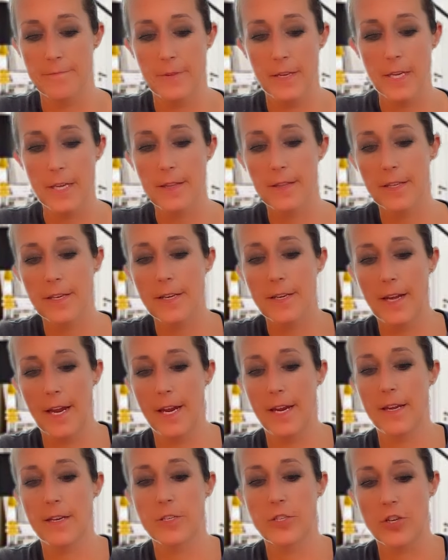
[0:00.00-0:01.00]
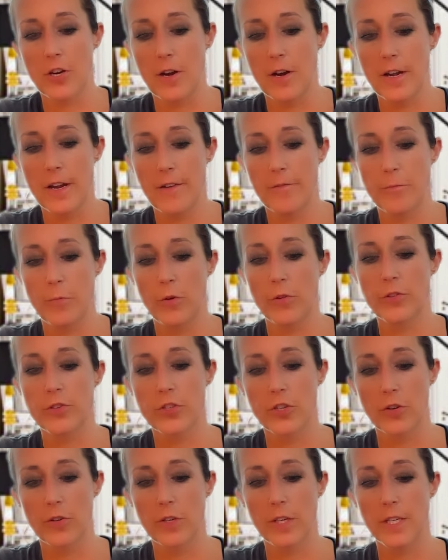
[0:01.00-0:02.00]
Ethan and John have both
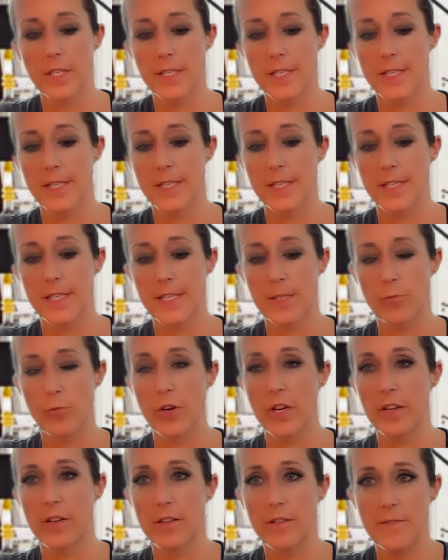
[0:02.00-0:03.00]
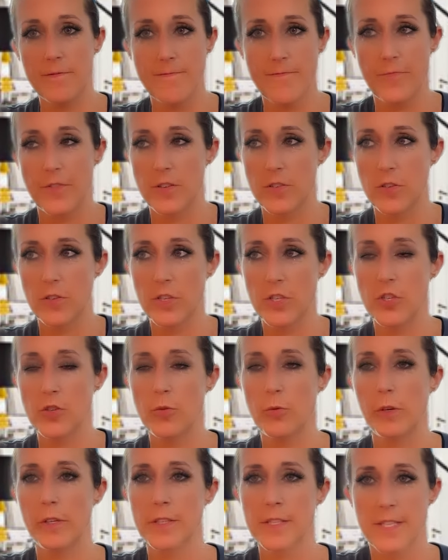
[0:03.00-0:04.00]
showed us this wheel. There's only
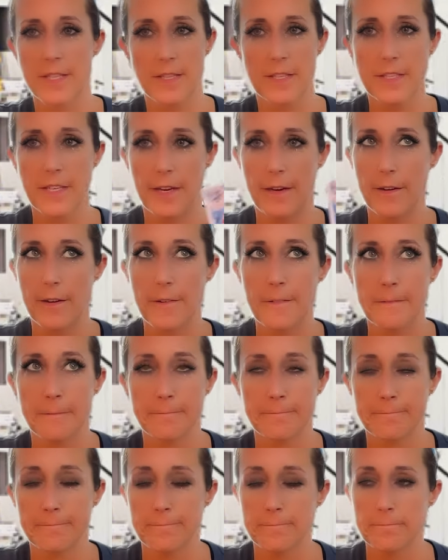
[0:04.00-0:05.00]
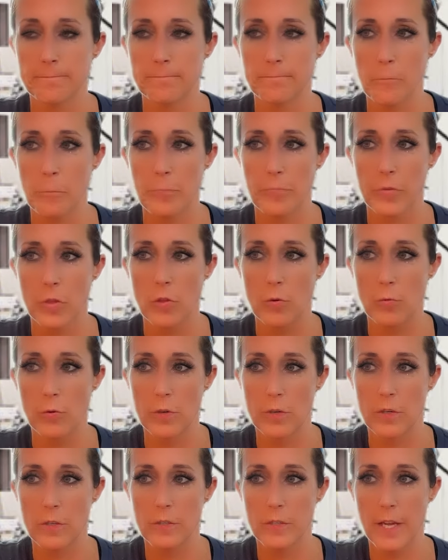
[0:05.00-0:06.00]
two wheels in the tarot, the
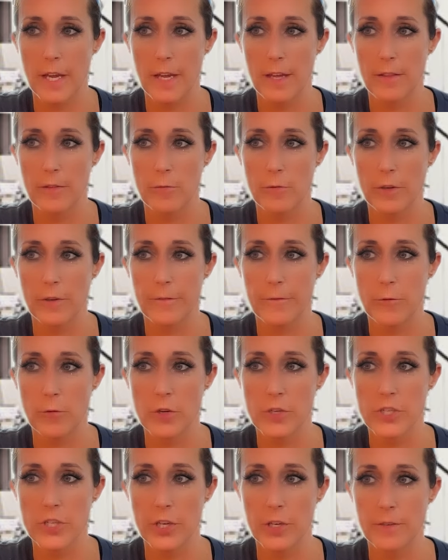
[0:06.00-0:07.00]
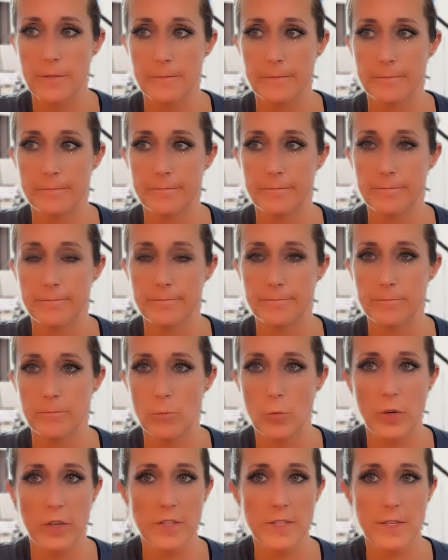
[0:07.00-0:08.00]
World and the Wheel of Fortune.
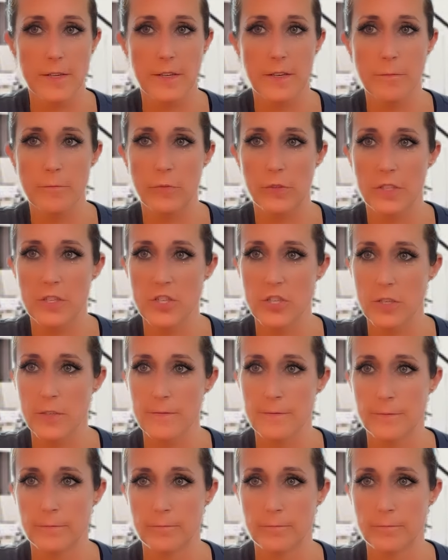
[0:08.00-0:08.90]
Wheels are completion.